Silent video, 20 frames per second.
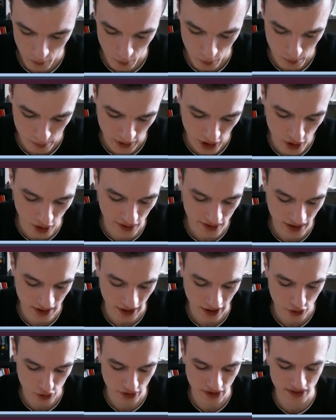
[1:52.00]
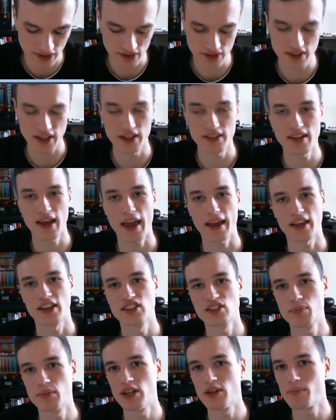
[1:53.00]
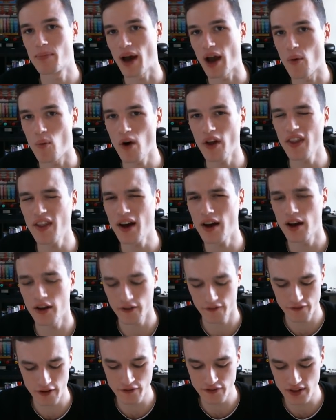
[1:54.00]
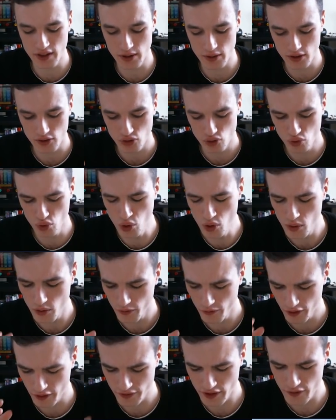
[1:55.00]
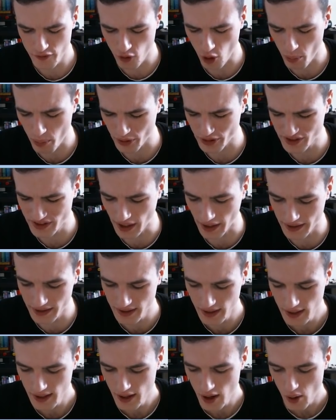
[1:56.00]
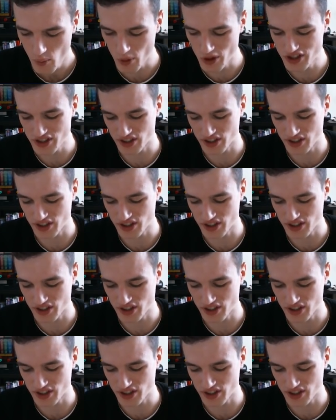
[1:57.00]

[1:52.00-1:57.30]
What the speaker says: because it increases the attacking speed by 54%, which